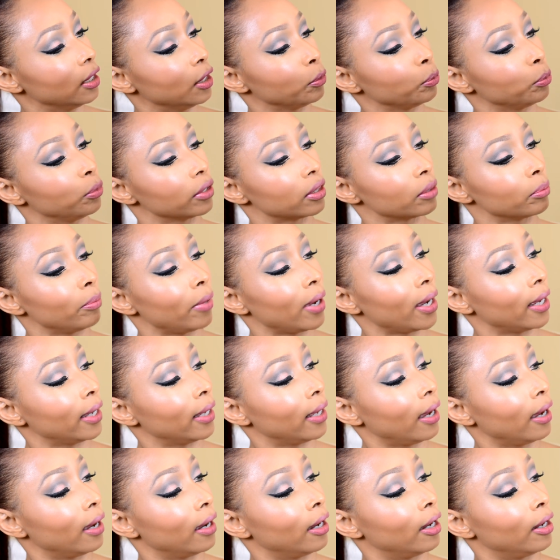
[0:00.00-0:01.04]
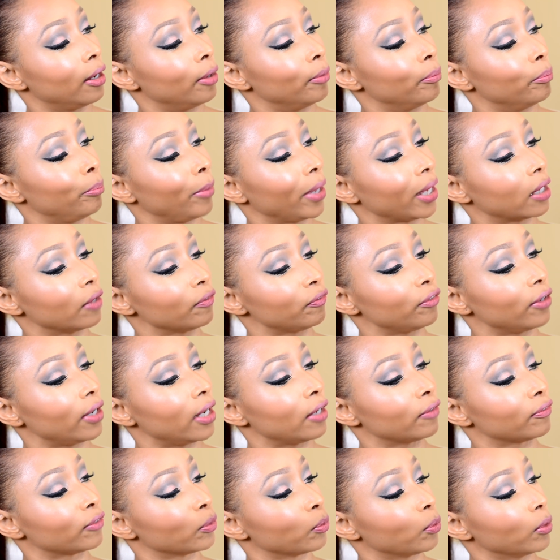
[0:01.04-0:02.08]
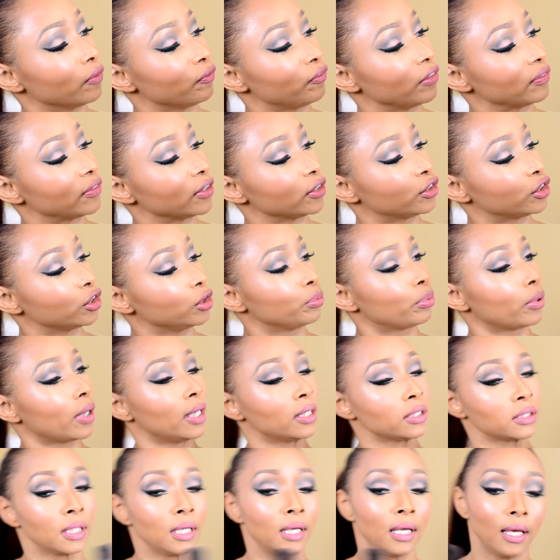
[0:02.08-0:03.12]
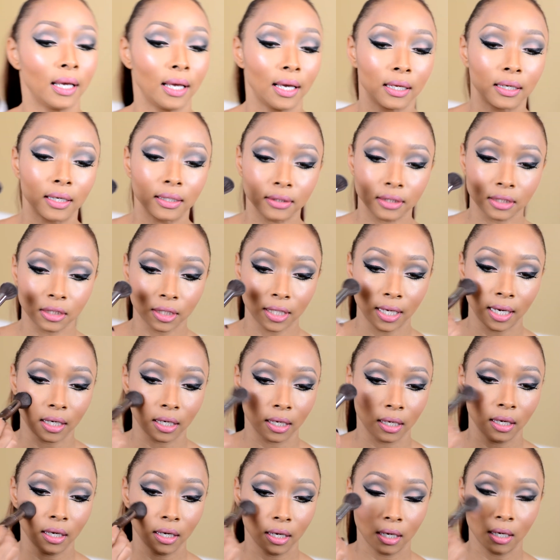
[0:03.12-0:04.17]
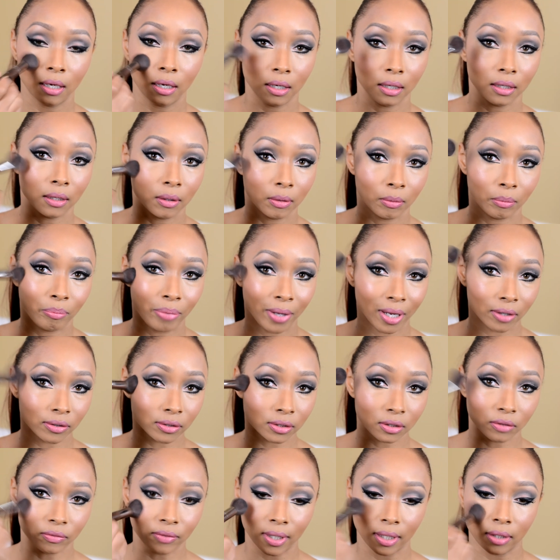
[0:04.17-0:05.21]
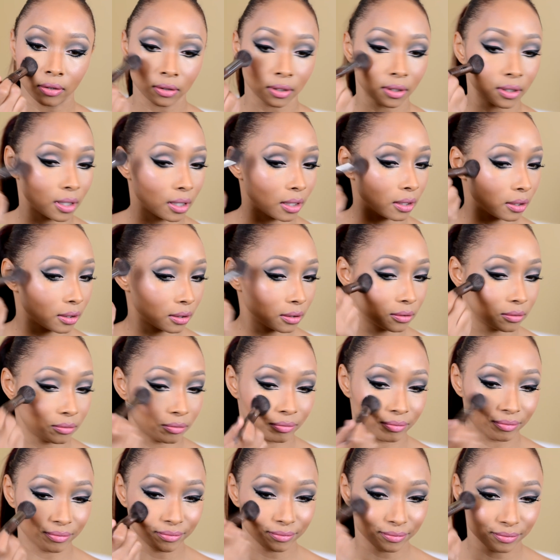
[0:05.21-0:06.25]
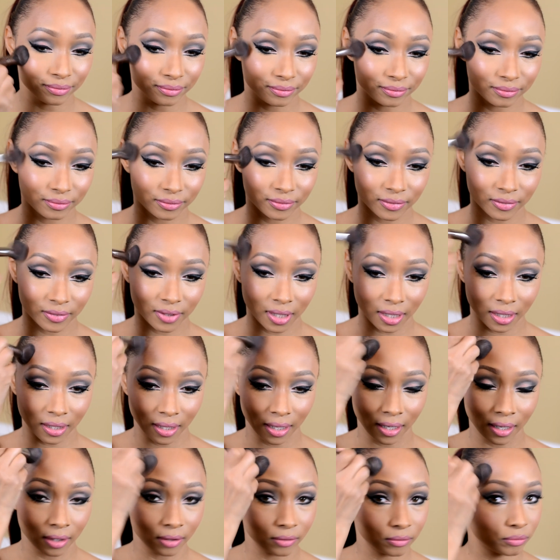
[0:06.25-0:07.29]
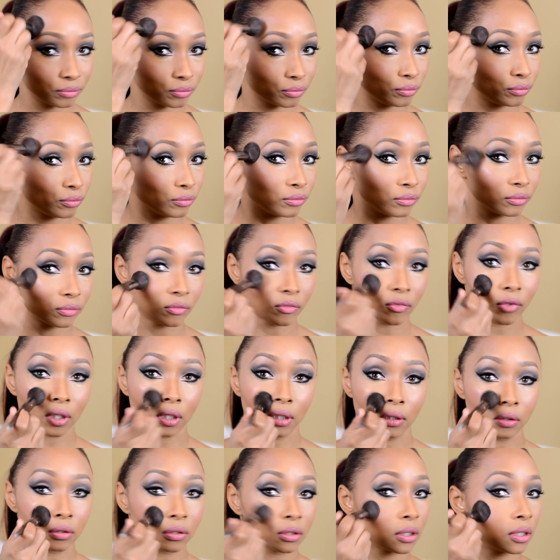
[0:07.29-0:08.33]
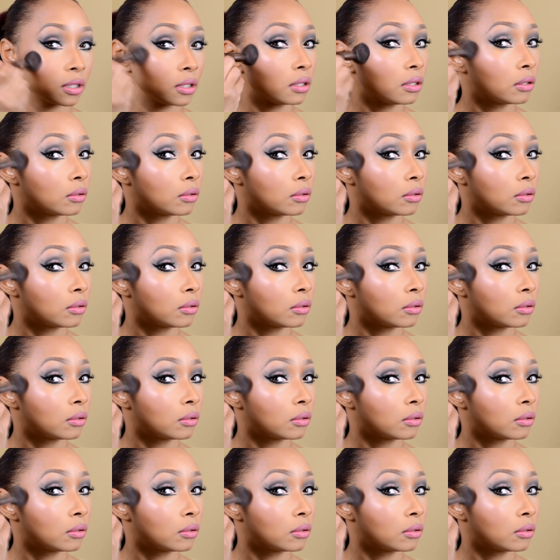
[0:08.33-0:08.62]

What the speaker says: with my Makeup Forever 152 brush, and I just kind of bounce around the color like that. Can you see?